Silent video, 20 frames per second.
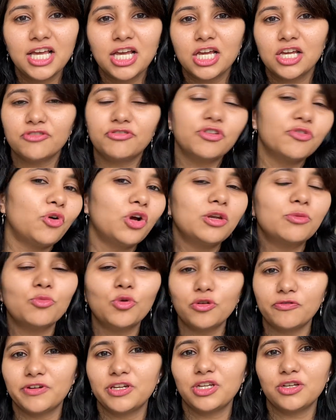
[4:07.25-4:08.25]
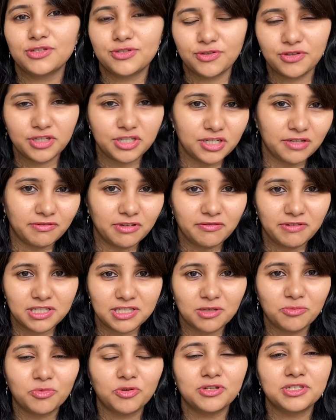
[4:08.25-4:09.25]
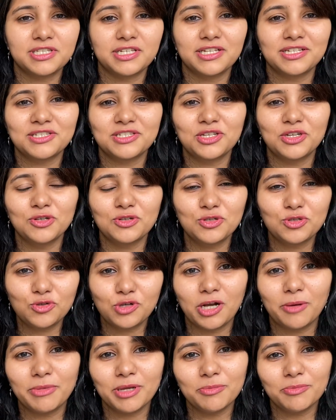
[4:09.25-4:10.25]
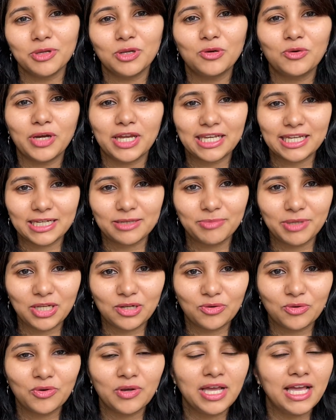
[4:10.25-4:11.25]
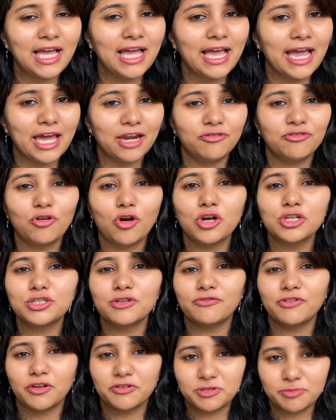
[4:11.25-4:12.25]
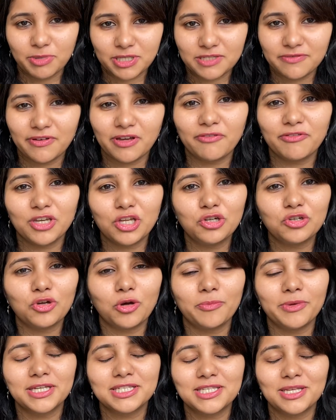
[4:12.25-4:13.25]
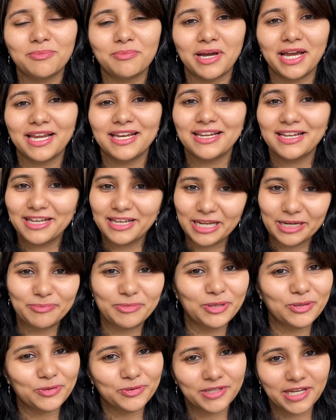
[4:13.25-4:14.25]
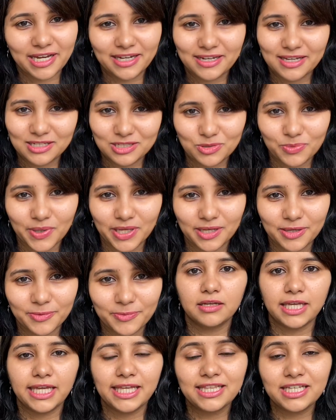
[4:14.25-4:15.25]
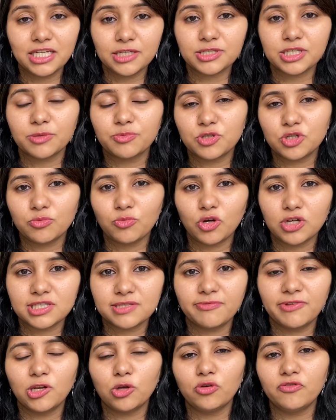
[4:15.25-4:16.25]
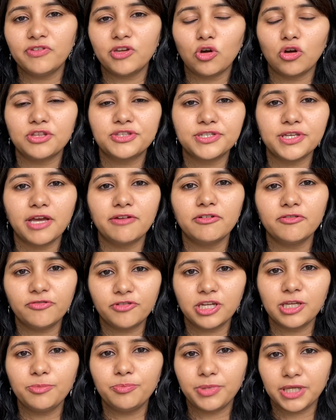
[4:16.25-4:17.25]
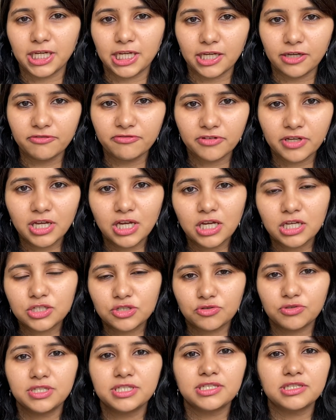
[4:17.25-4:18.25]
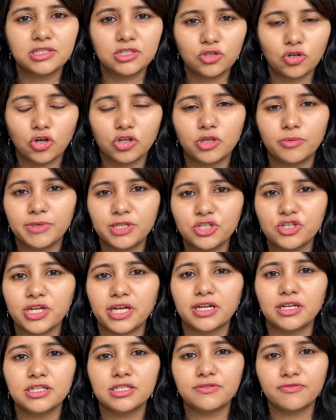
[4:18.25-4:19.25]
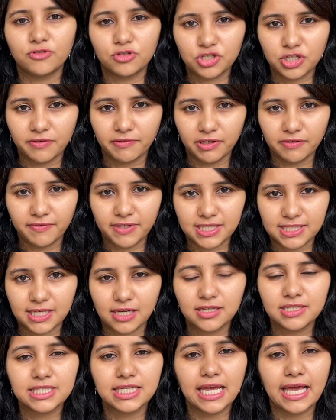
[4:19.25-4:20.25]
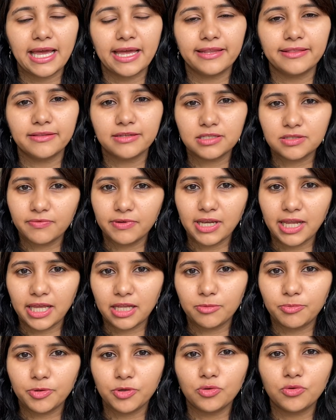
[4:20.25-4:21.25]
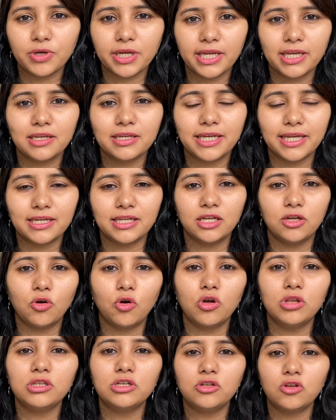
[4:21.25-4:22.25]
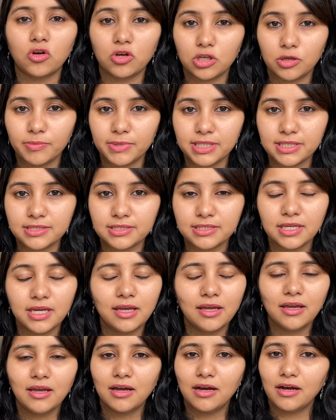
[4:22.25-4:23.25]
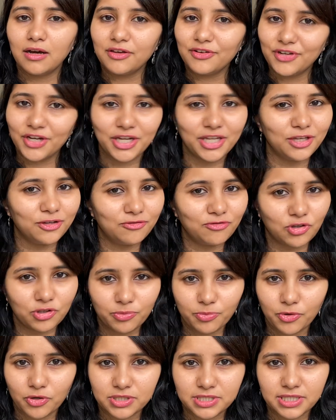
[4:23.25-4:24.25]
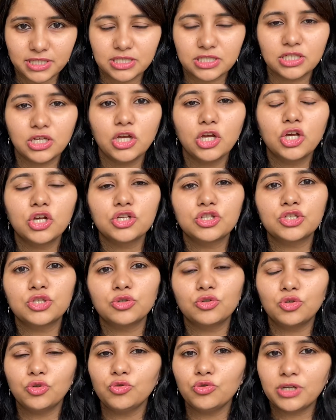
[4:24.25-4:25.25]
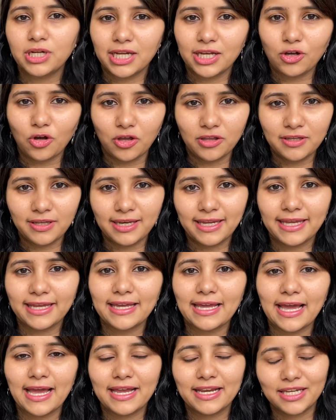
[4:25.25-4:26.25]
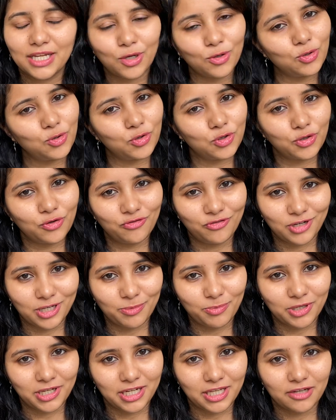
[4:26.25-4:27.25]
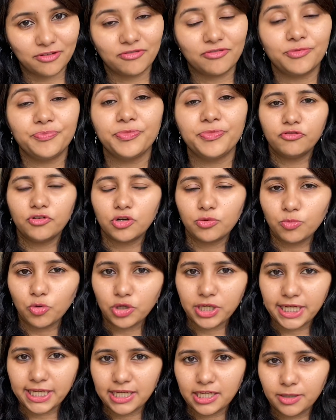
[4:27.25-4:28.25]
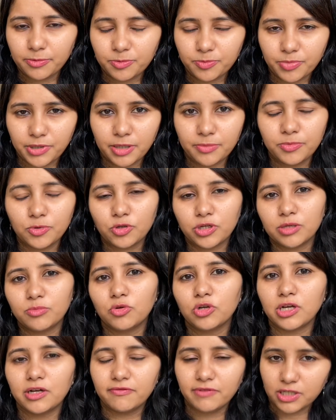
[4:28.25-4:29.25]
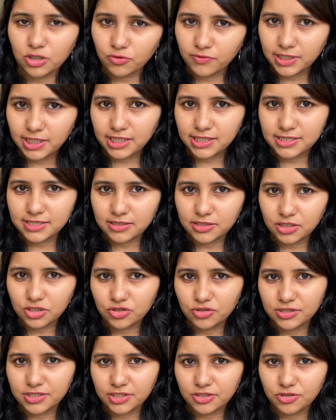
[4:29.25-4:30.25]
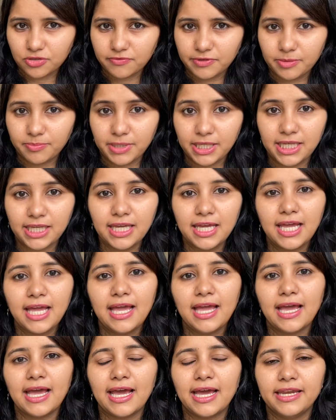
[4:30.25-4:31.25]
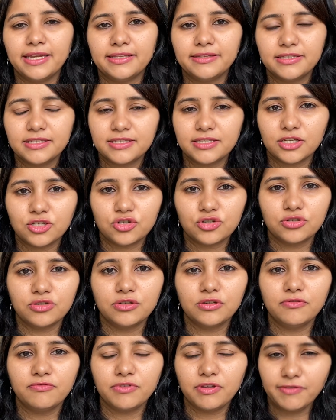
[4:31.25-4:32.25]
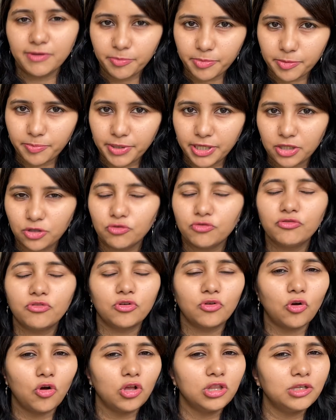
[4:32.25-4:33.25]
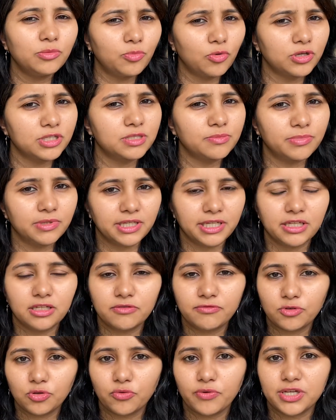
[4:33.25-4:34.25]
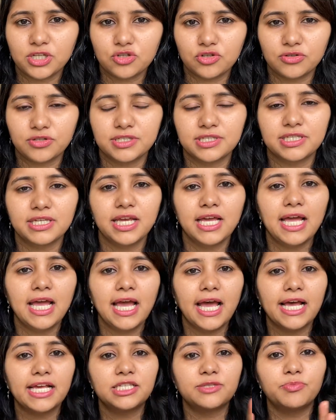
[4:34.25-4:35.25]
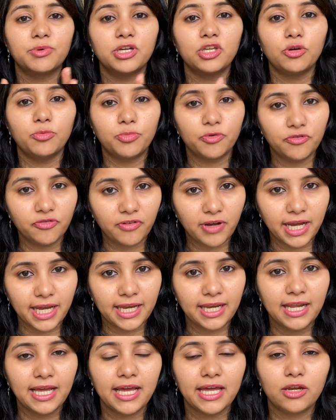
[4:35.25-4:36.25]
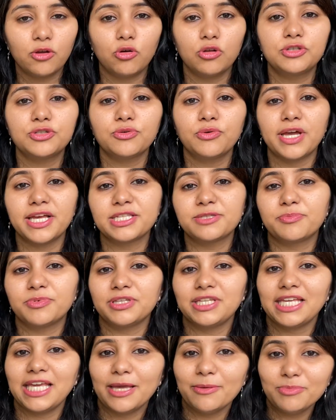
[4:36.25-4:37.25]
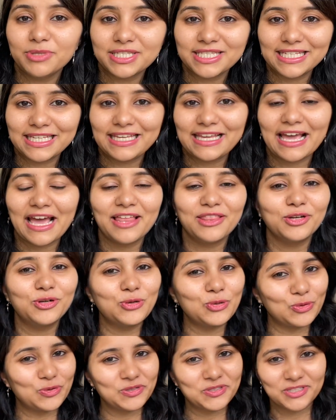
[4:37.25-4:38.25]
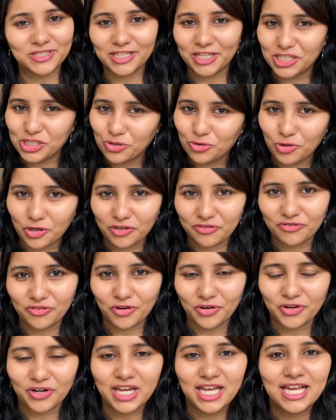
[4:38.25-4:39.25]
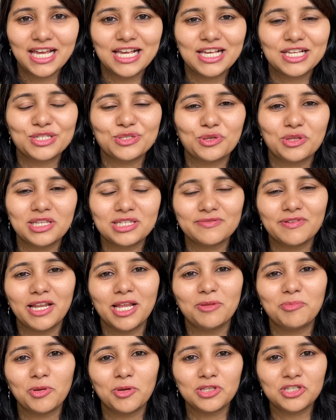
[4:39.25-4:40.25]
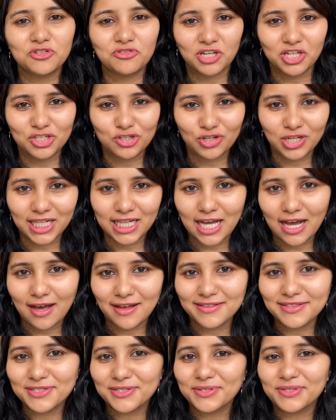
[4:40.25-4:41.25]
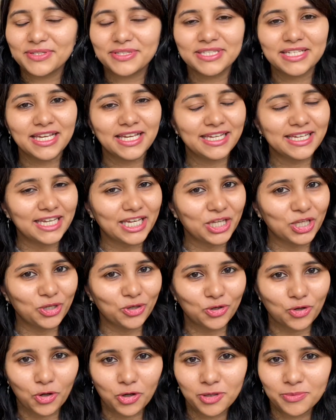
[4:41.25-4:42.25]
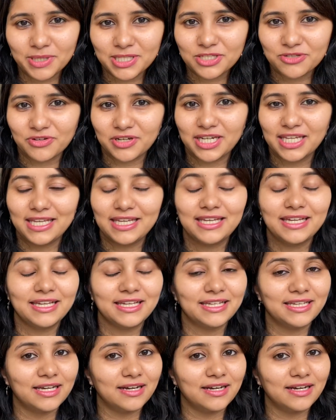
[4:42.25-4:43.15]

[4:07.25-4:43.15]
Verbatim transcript: If you want more videos on the J1 visa process, do comment below and let me know. And of course, if you have specific video topics in mind, let me know that as well. In the description box below, we also have a free PDF. So this is a document checklist for J1 visas, and this will help you in getting all the documents ready for the process. So do click on the link and download your free PDF. For a more in-depth prep, you can book a one-to-one consultation session with me. And in this session, we will prepare you for all the possible interview questions as per your profile and also as per the embassy and the course that you're going for. So this will help you in structuring the answers, getting your documents ready,